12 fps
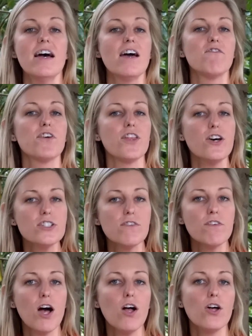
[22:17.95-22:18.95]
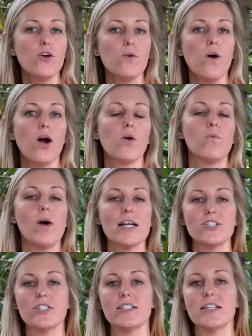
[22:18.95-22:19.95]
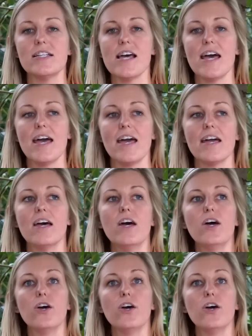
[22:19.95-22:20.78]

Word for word: And for those of y'all who are watching today